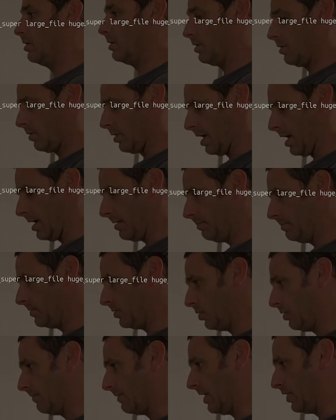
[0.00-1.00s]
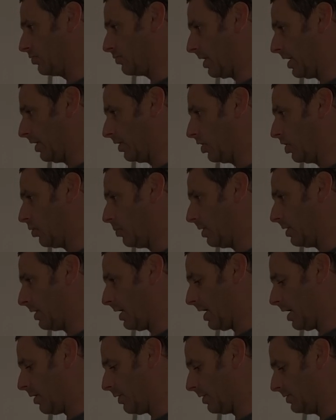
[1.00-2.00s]
Okay, so if I try to go in
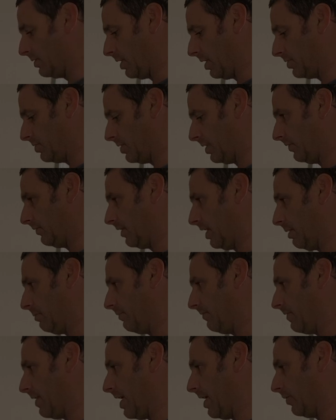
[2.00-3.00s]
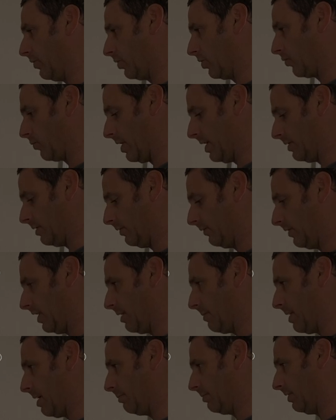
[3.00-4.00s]
there and touch the same file or create the
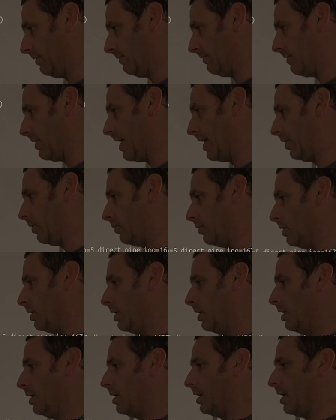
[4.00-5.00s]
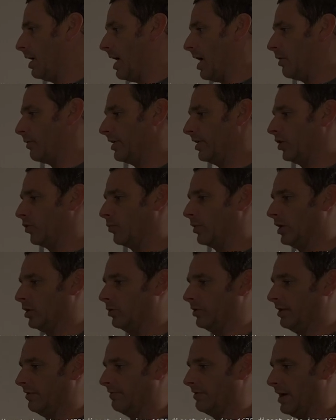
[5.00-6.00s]
same empty file, I'll get a
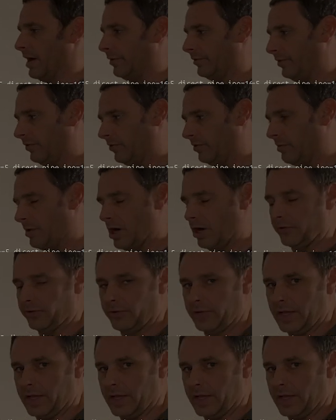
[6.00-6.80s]
read-only file system error, so